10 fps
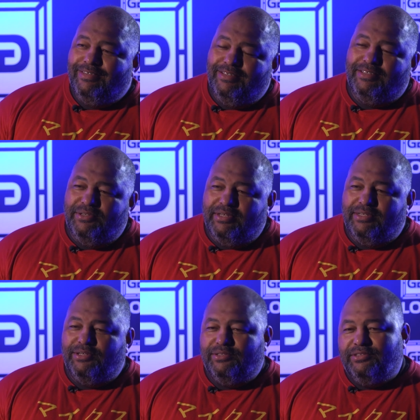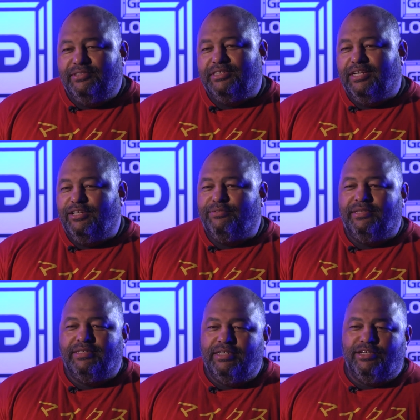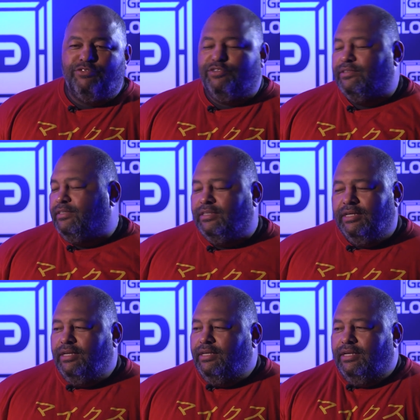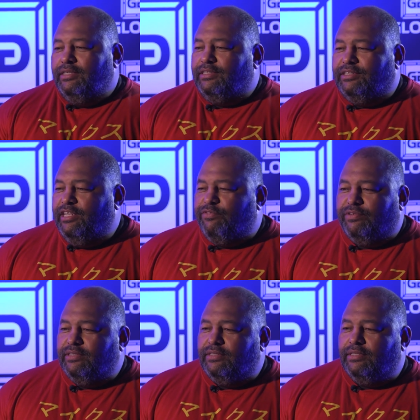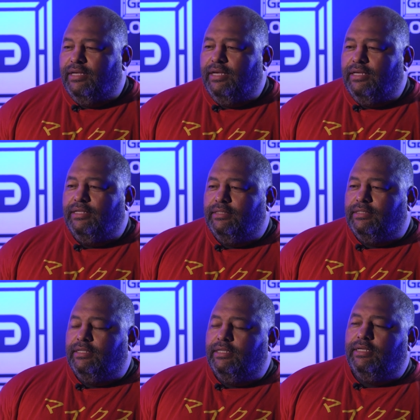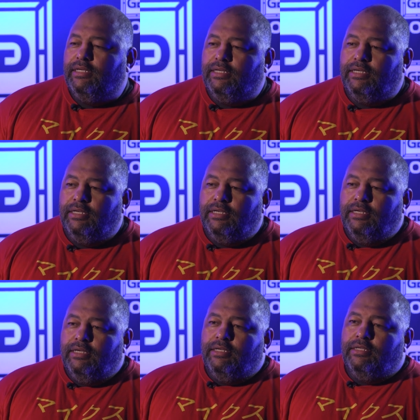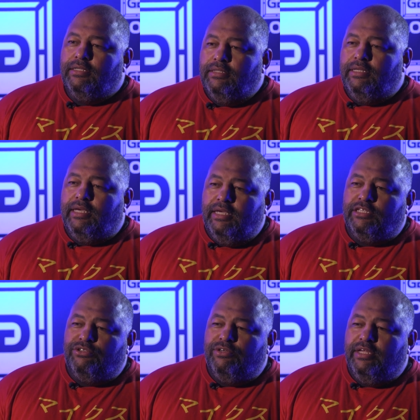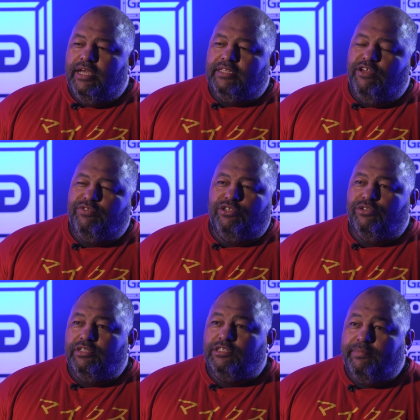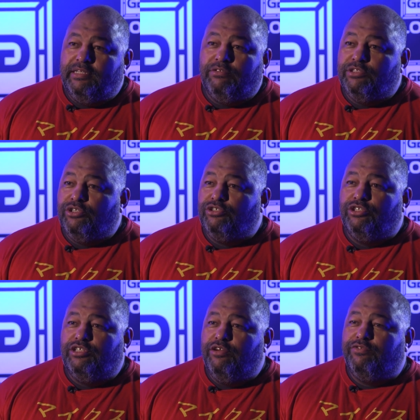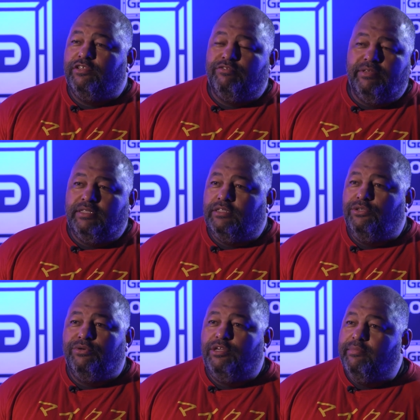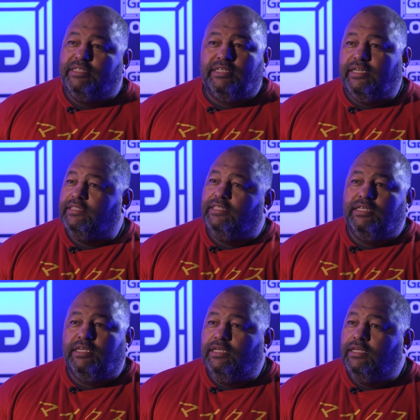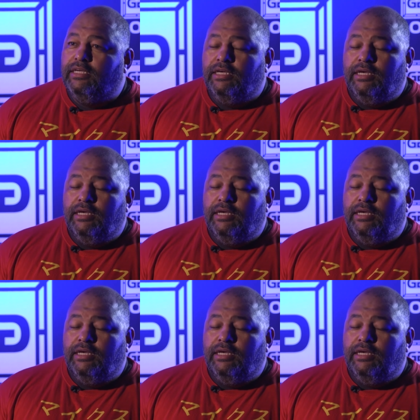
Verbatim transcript: uh, you can go to the side where you can go from. It's just different. And... Uh, Nieky has to react different to this, but it was also different with Yuri Mess against Nieky,